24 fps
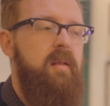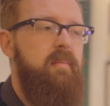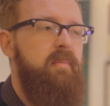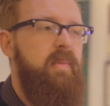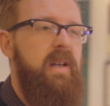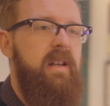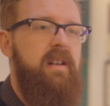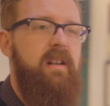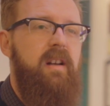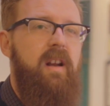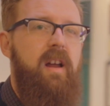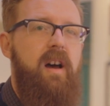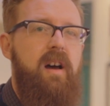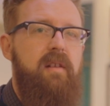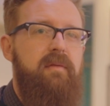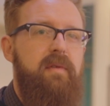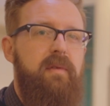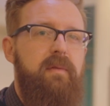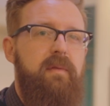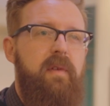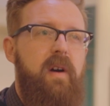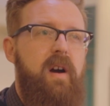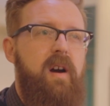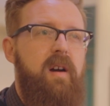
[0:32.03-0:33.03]
Being a live
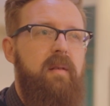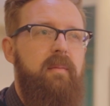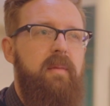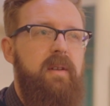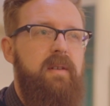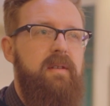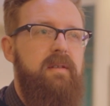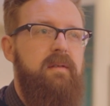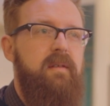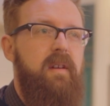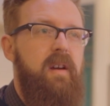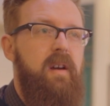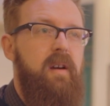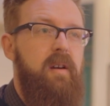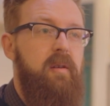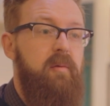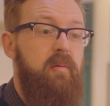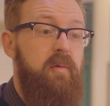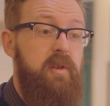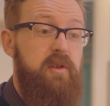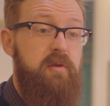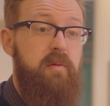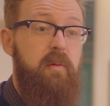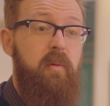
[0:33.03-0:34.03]
environment,
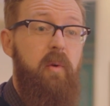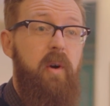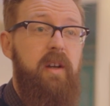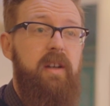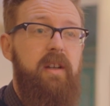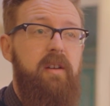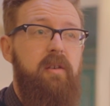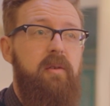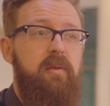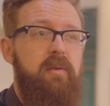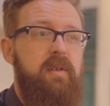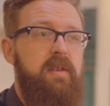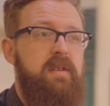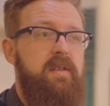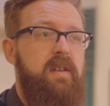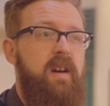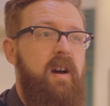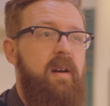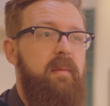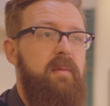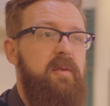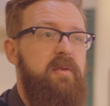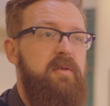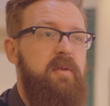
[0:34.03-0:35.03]
which we work in all the
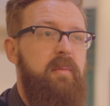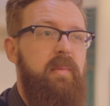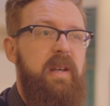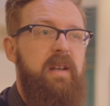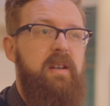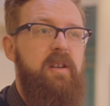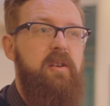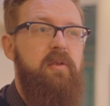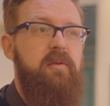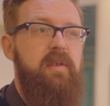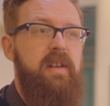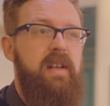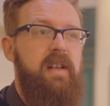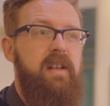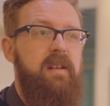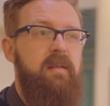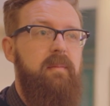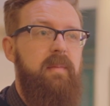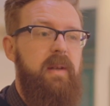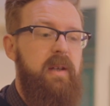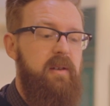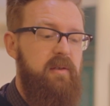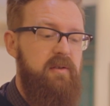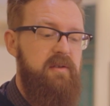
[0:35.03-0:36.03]
time, it was a bit unique
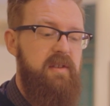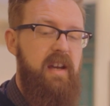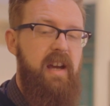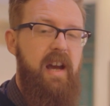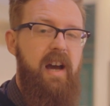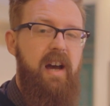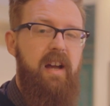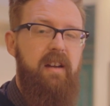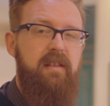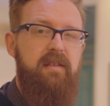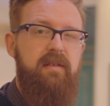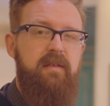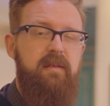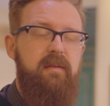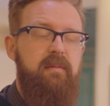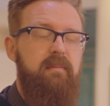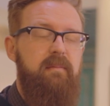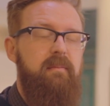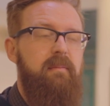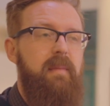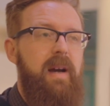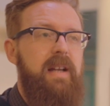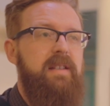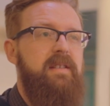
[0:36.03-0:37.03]
because they had
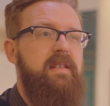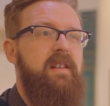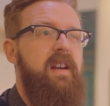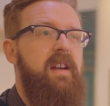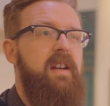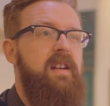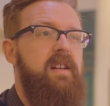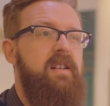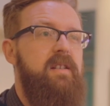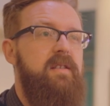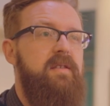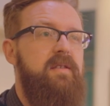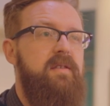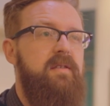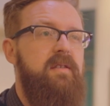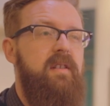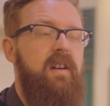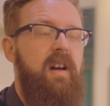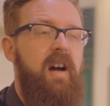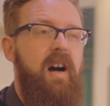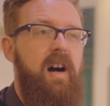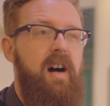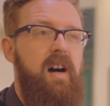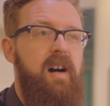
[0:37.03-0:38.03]
matinees
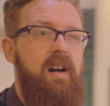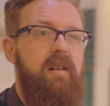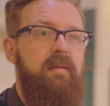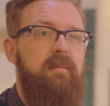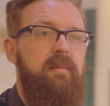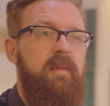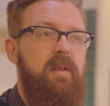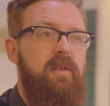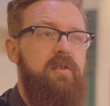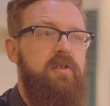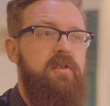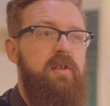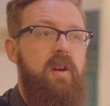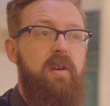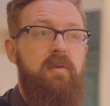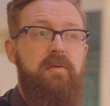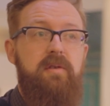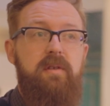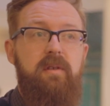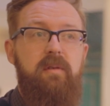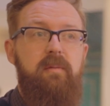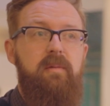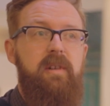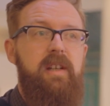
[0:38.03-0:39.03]
and shows
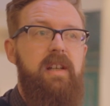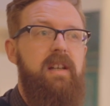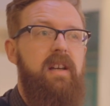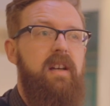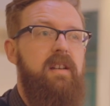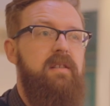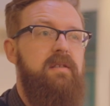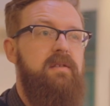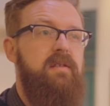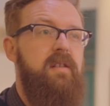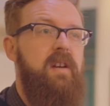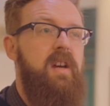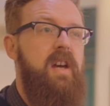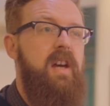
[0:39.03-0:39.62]
at the weekends.